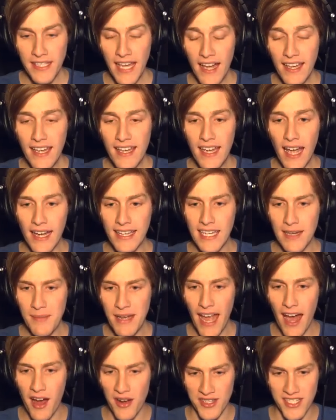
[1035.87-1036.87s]
Yeah, yeah, yeah. Get
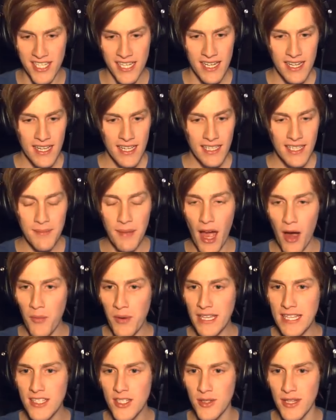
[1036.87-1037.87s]
me out. Get me out.
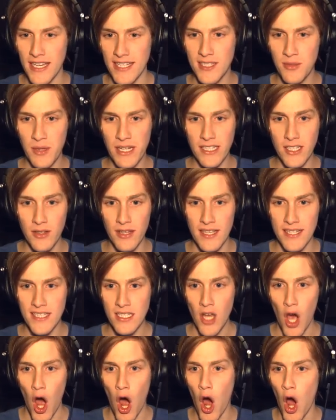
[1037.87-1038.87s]
We can do this. We can do this.
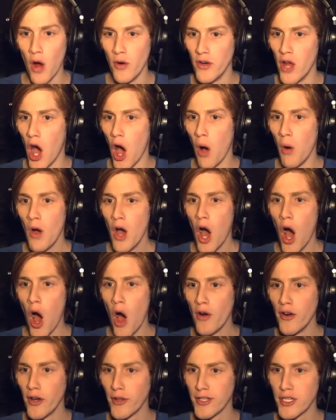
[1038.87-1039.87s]
Oh no.
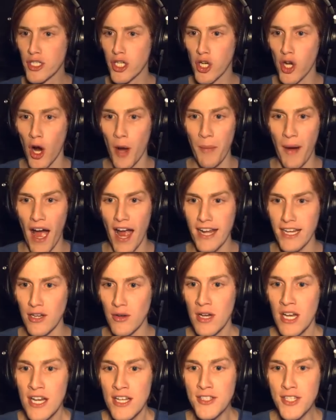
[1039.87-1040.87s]
Oh no, there's a girl behind
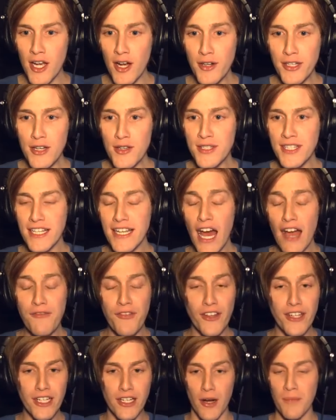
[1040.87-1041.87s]
you. Dude, use the
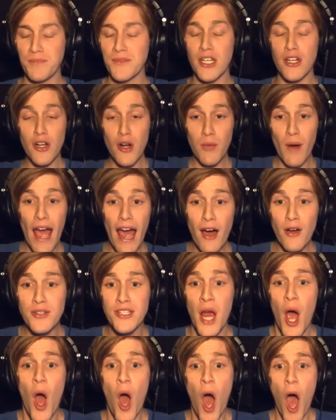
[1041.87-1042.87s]
knife on the girl. Turn it out!